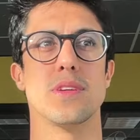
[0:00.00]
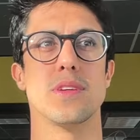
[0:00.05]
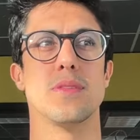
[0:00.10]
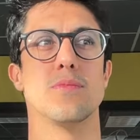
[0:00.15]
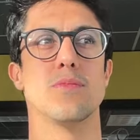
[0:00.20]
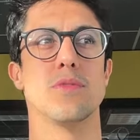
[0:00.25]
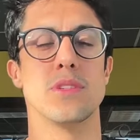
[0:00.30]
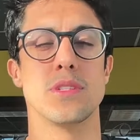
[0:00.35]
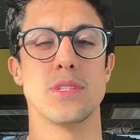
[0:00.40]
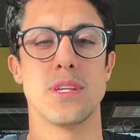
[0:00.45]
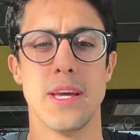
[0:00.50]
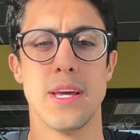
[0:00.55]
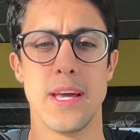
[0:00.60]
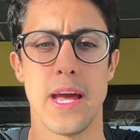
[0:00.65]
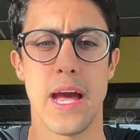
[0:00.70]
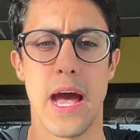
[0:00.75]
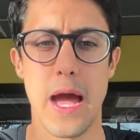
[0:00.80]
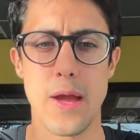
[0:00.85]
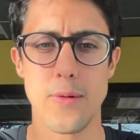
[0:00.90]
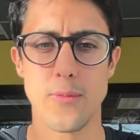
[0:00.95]
him was,
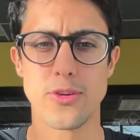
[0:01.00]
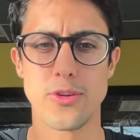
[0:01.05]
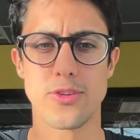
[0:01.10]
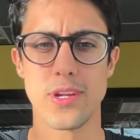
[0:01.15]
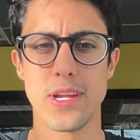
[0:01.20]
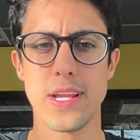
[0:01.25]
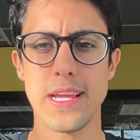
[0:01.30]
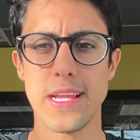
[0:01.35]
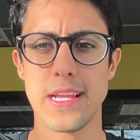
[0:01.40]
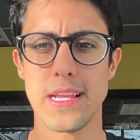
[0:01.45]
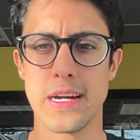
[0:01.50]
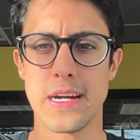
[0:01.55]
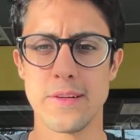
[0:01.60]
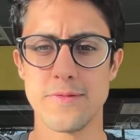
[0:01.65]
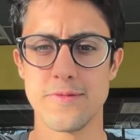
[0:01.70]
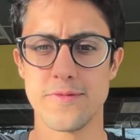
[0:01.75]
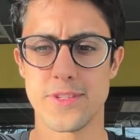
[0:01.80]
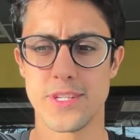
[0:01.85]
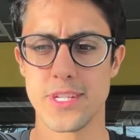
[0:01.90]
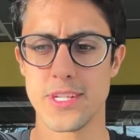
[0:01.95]
I would really
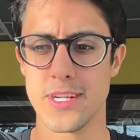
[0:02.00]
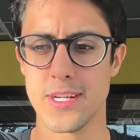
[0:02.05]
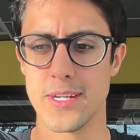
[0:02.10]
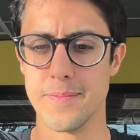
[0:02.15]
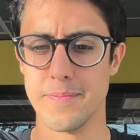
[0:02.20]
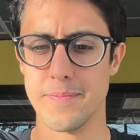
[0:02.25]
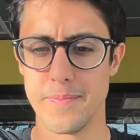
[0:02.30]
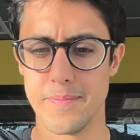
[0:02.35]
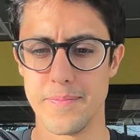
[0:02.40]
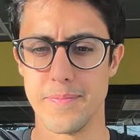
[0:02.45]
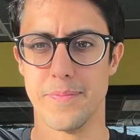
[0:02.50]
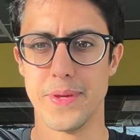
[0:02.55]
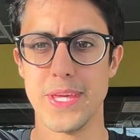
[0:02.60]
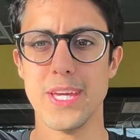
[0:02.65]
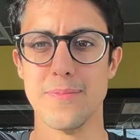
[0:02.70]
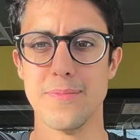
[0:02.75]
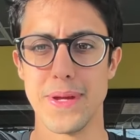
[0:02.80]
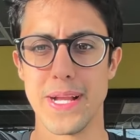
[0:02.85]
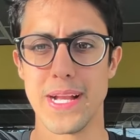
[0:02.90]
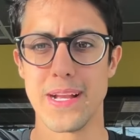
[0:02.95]
love to be
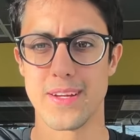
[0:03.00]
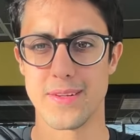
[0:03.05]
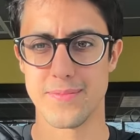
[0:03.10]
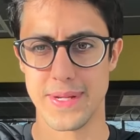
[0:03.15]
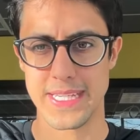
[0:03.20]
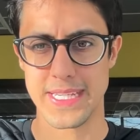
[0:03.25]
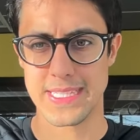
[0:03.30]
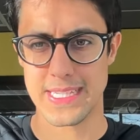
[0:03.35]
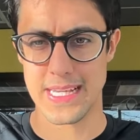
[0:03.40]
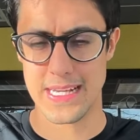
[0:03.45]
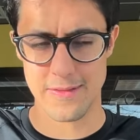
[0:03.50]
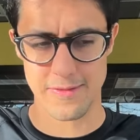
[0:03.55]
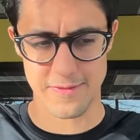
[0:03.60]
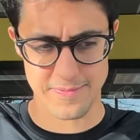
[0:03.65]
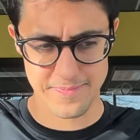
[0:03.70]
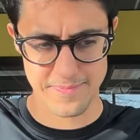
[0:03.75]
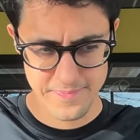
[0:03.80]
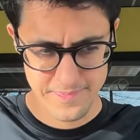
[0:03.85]
a builder myself.